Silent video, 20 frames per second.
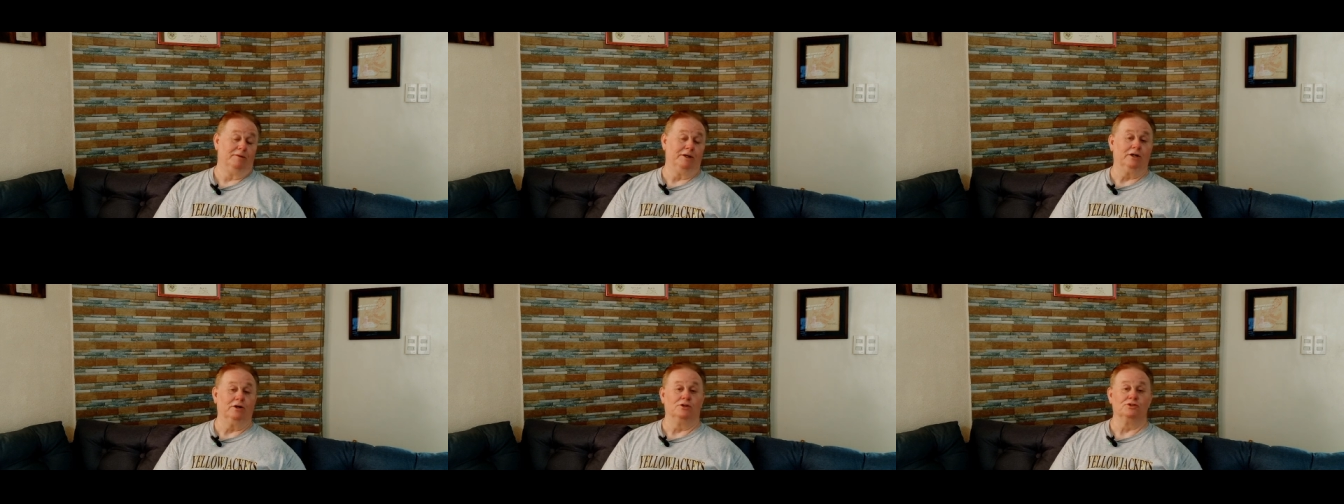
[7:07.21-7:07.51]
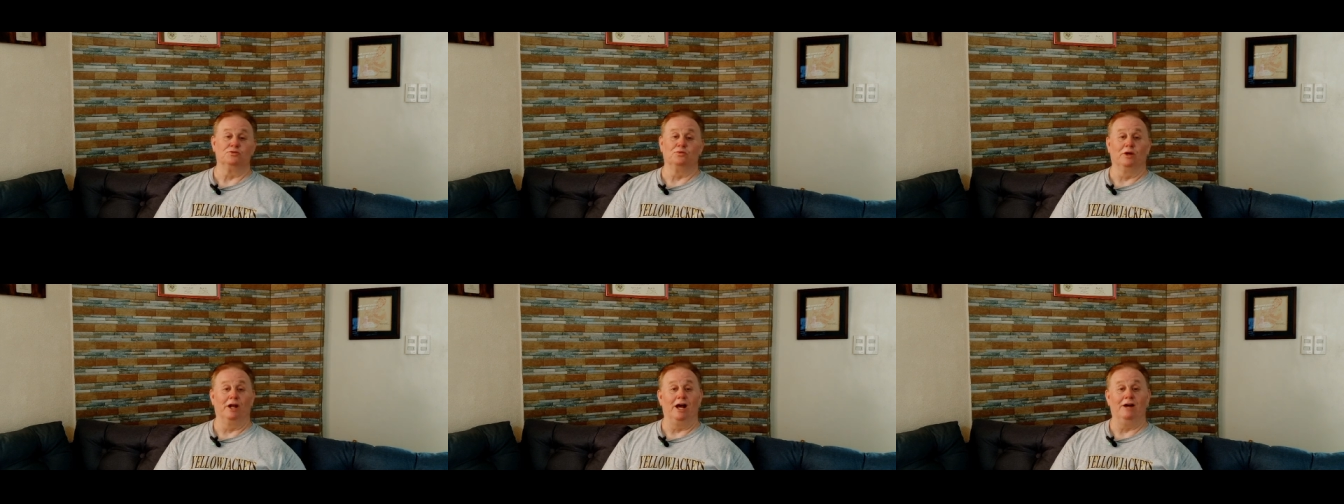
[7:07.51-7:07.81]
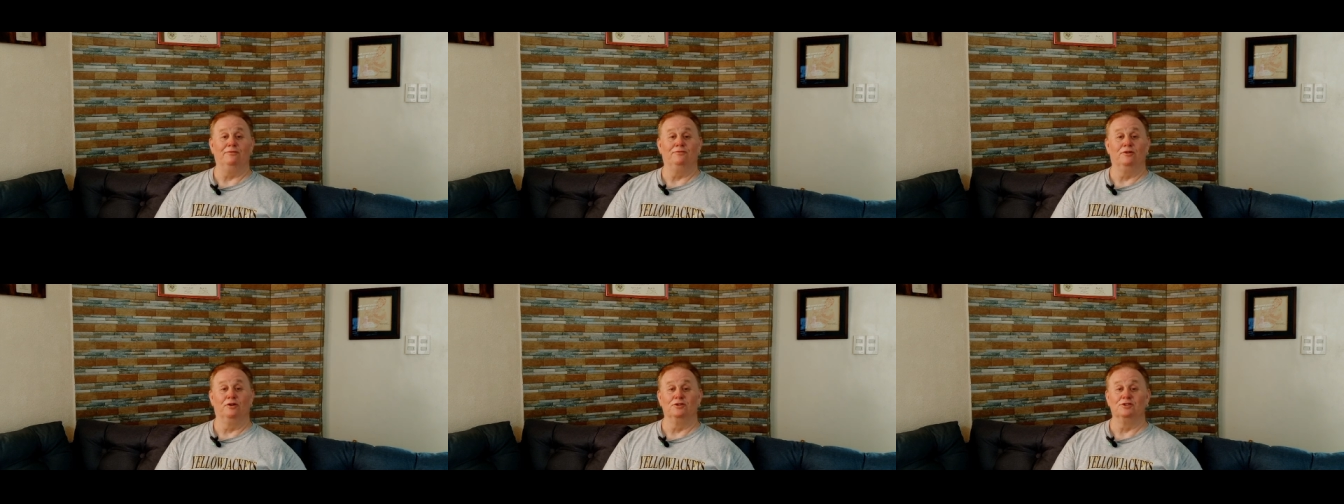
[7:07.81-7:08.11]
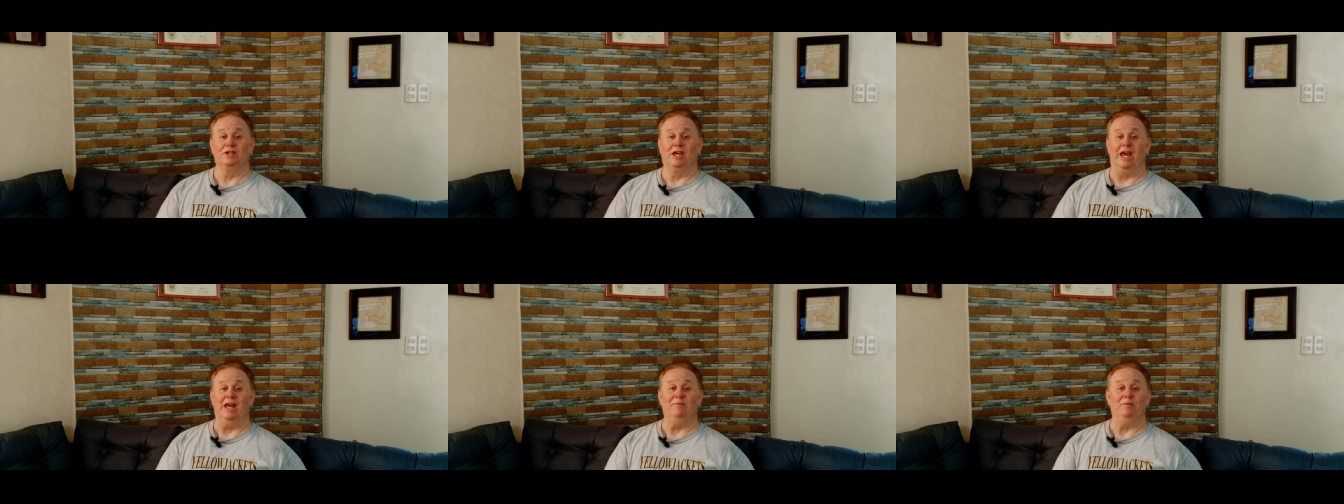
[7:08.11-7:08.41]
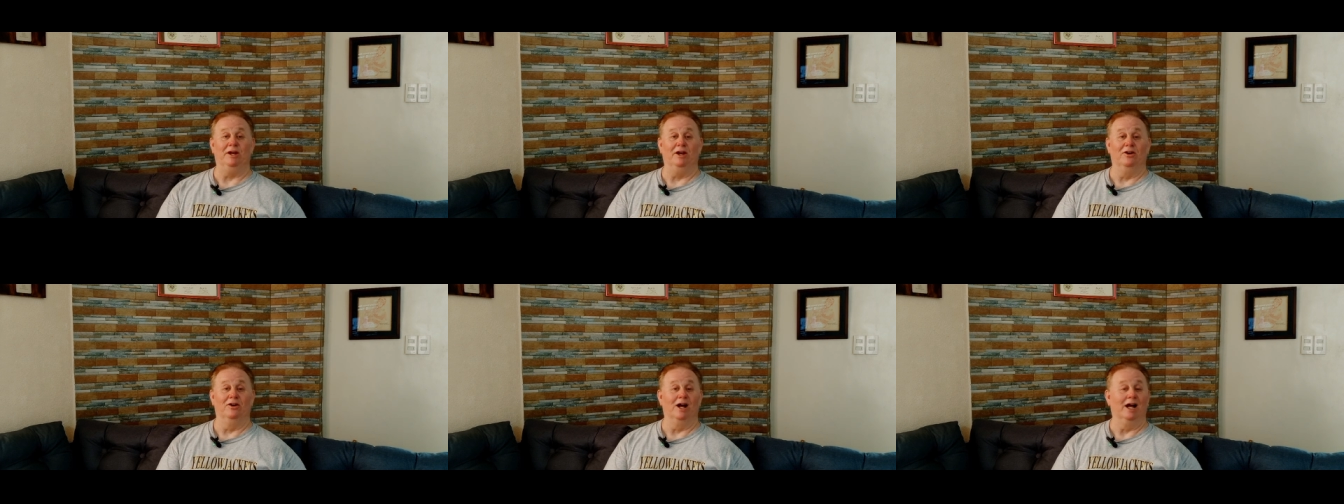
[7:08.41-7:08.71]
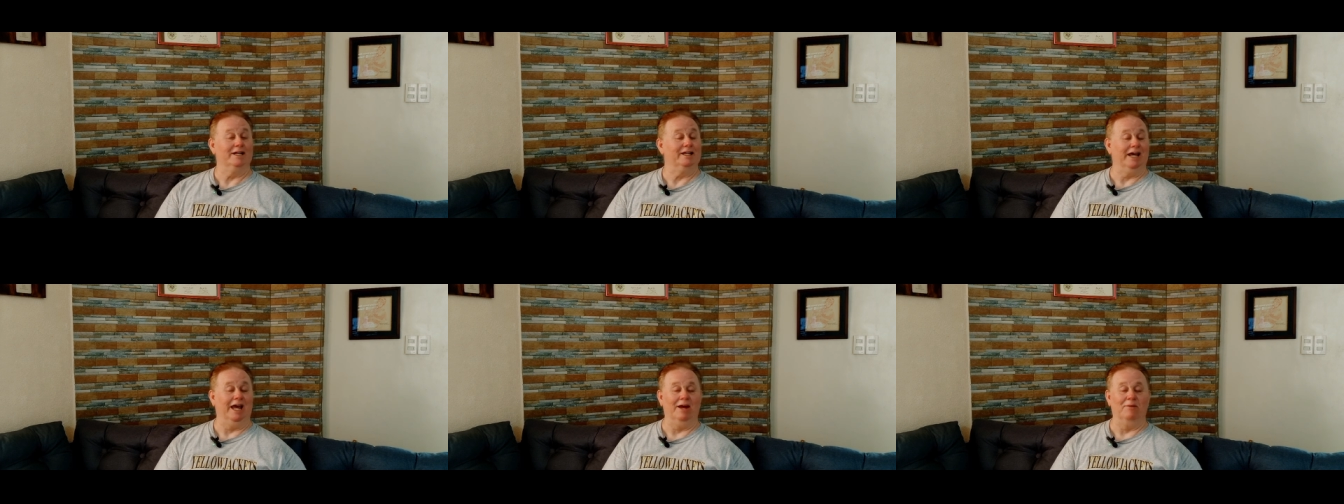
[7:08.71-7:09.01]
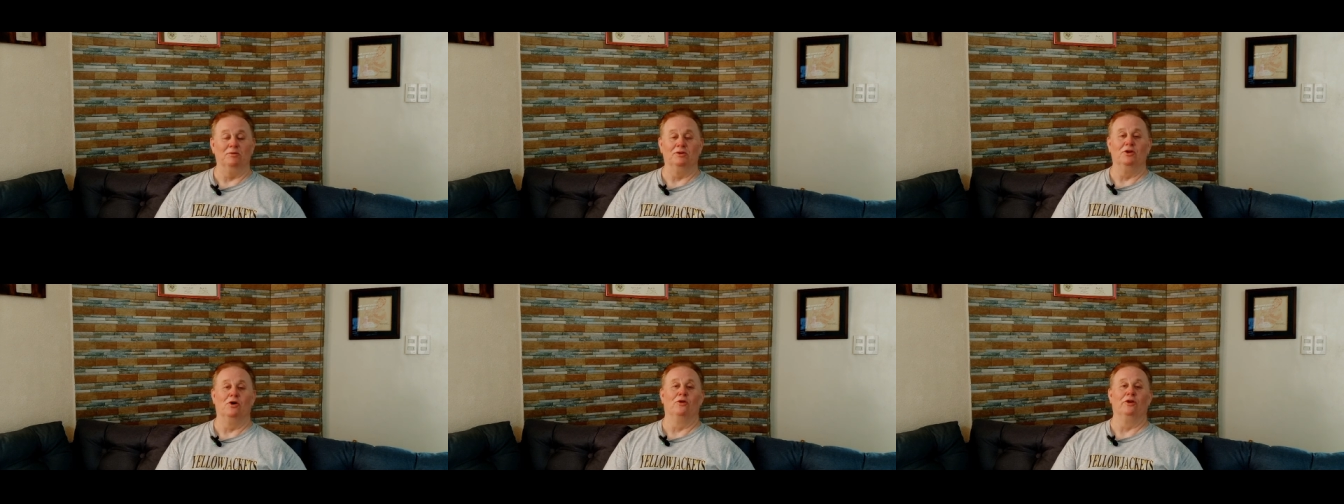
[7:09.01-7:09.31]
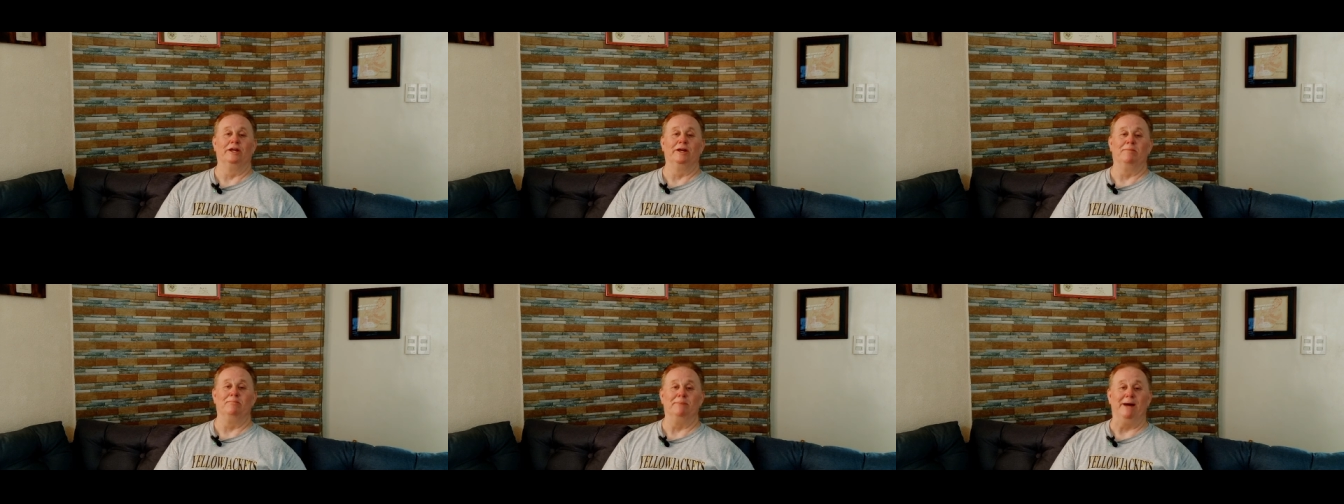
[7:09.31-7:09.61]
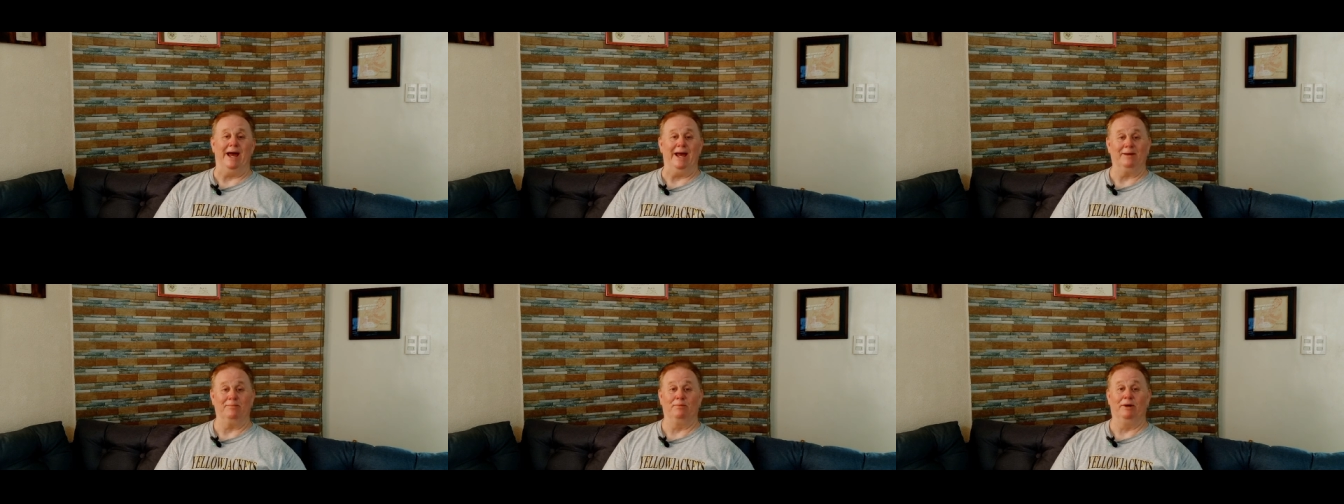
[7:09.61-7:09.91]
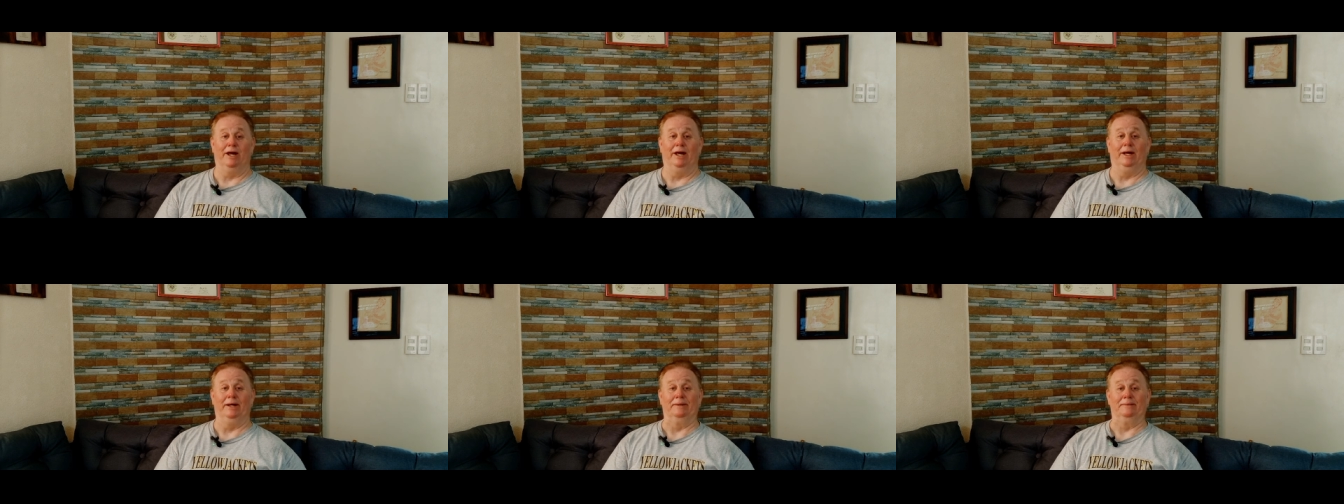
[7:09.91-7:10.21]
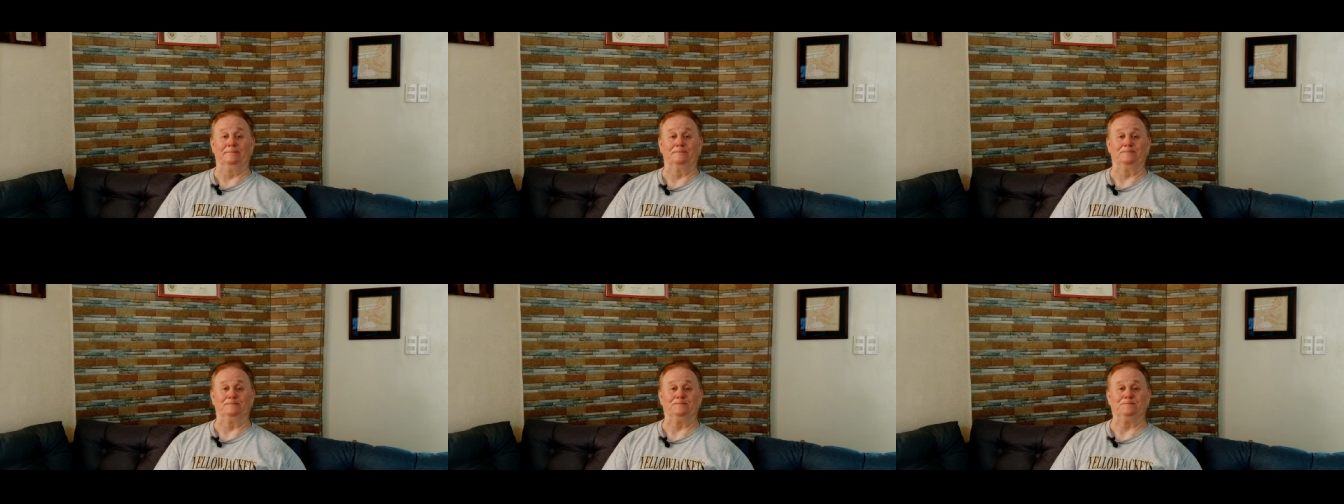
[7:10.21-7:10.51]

Because when I first came here, I came with only a backpack.